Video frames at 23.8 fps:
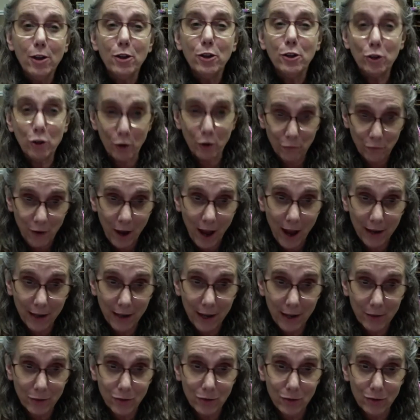your
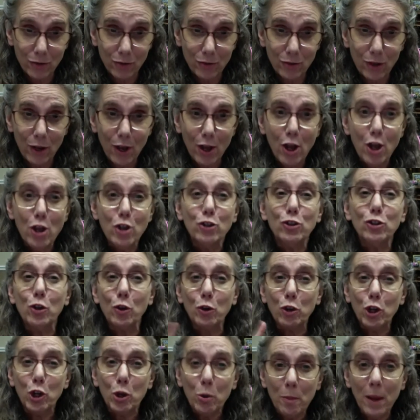finances. So
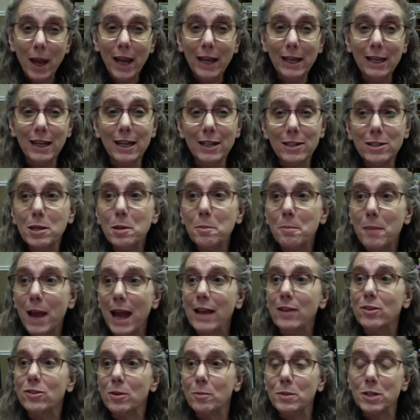you may need to
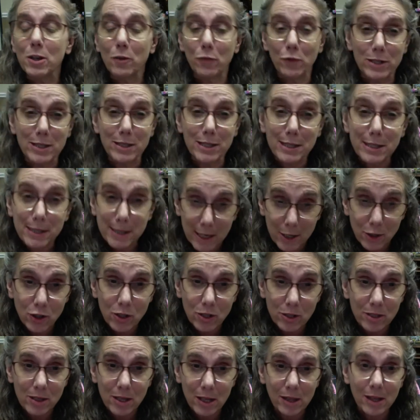make some different
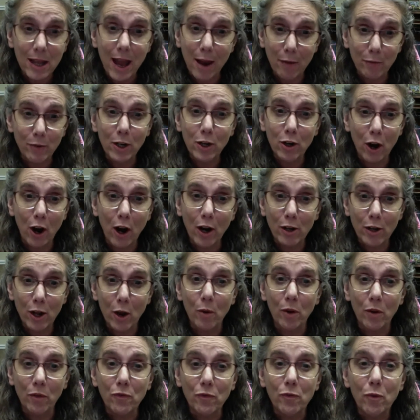decisions in that regard
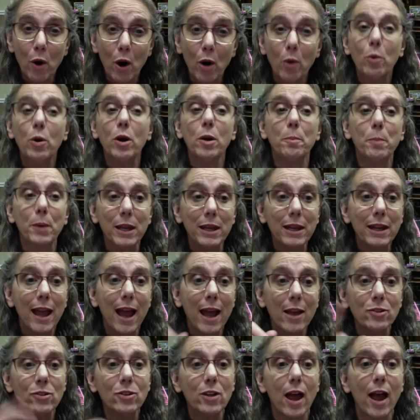going forward, but
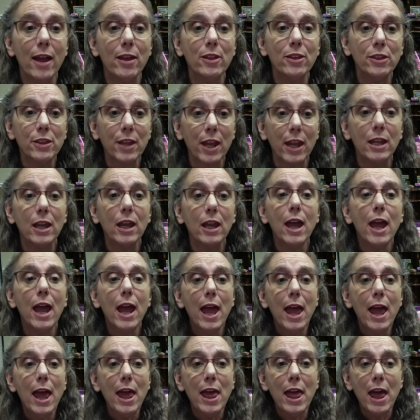yes, I think
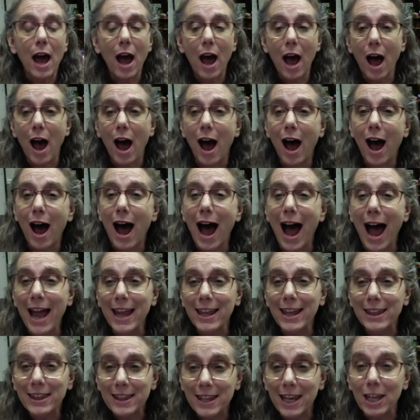
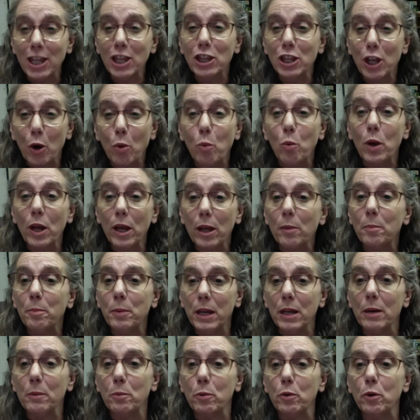there will
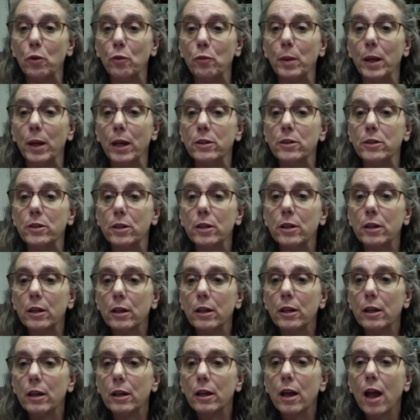be improvement.
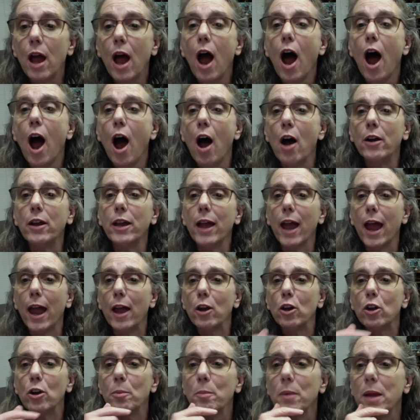
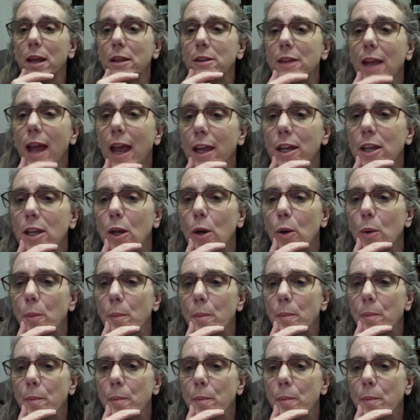Okay, Ermeet, thank you.